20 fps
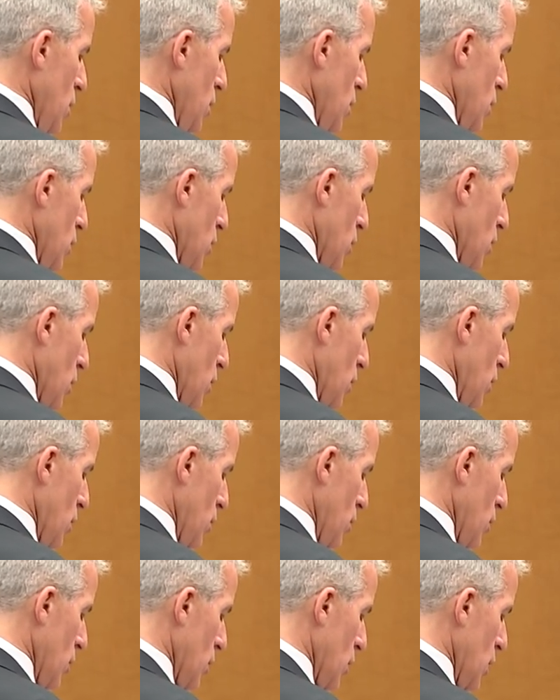
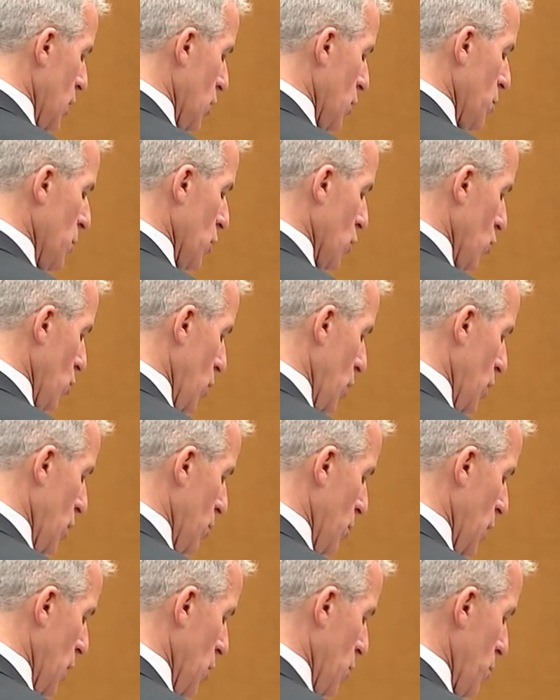since Mister
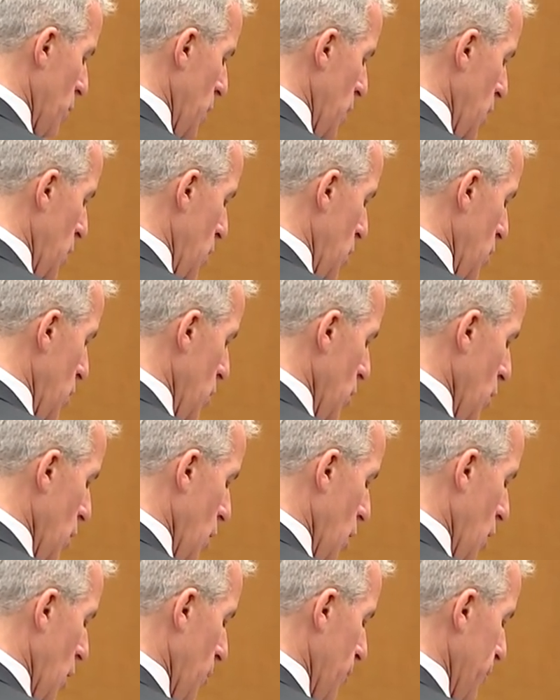Williams has been
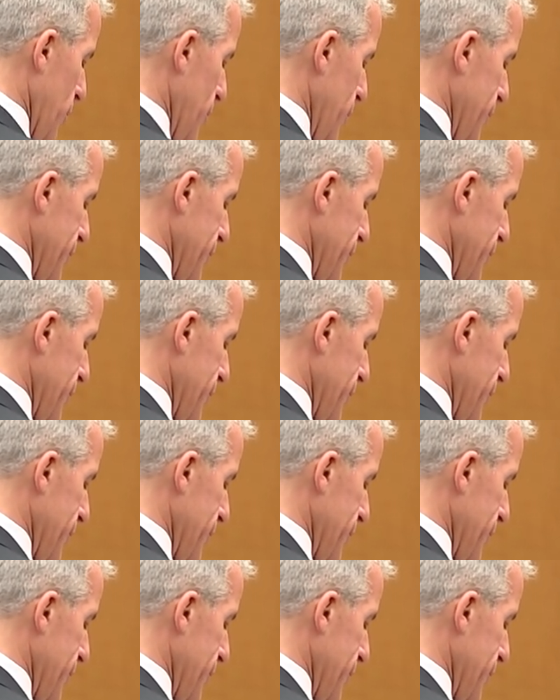um,